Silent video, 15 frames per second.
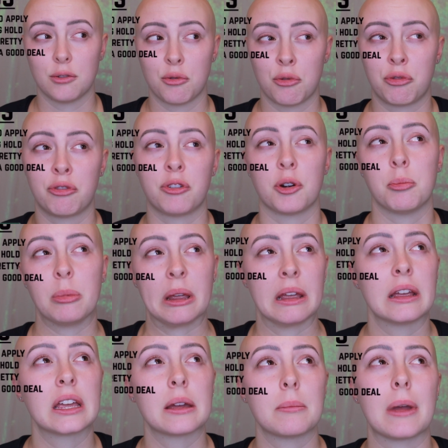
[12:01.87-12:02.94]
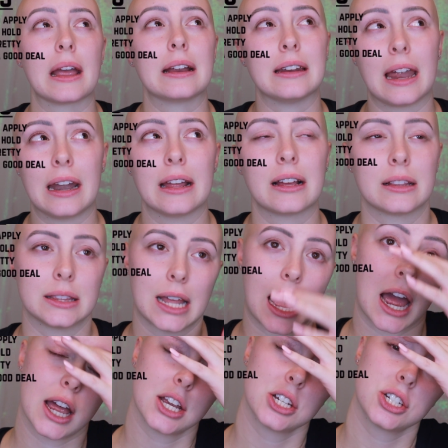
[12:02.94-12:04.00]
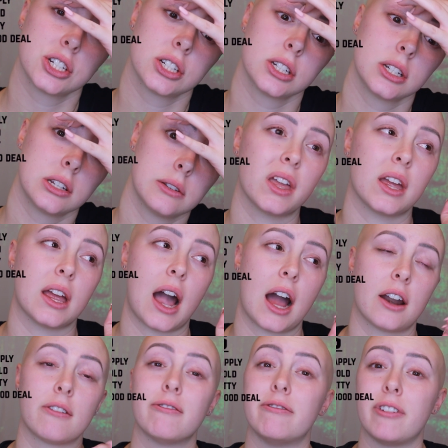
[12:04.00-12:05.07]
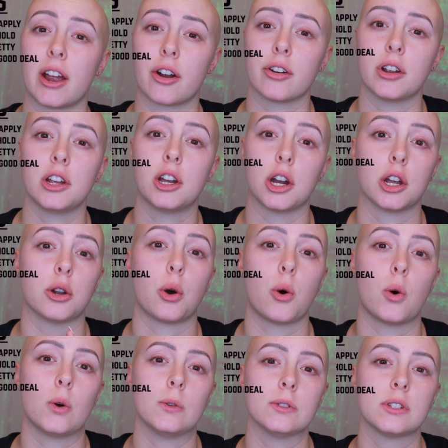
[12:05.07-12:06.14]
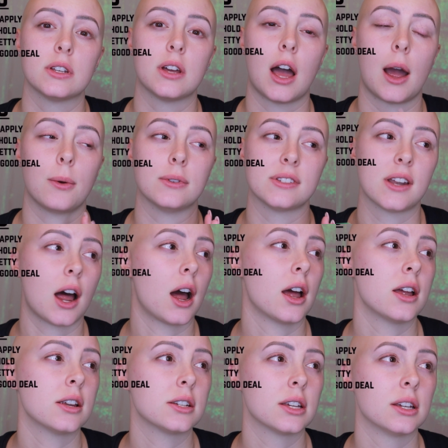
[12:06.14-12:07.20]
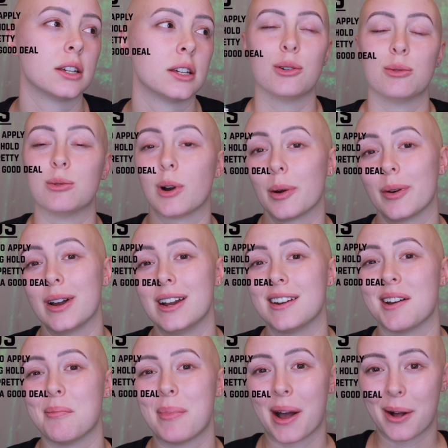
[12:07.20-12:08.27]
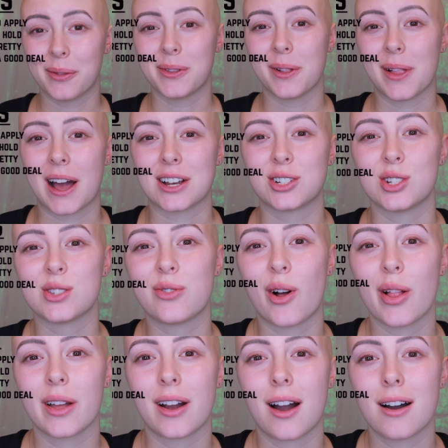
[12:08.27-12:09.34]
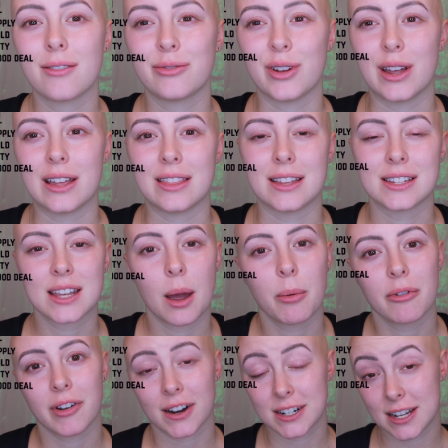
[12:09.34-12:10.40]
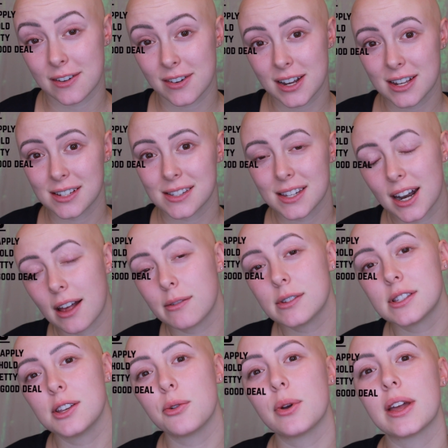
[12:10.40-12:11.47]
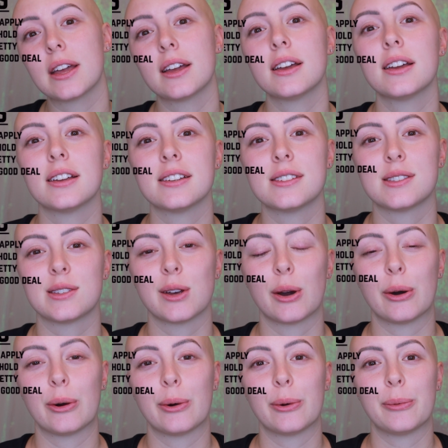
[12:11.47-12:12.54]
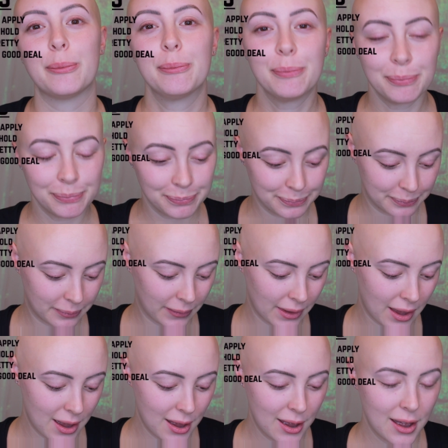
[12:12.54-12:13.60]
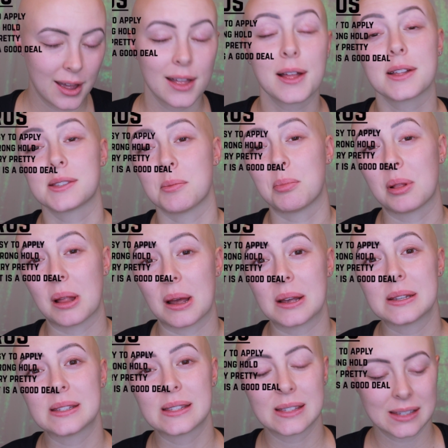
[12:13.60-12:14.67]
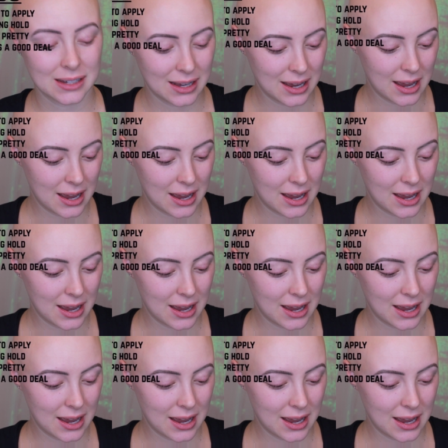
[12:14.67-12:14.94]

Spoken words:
For being a magnetic lash, it had a very good hold. I was not worried about the lashes falling off in the type of activities that I was doing, so that's a plus.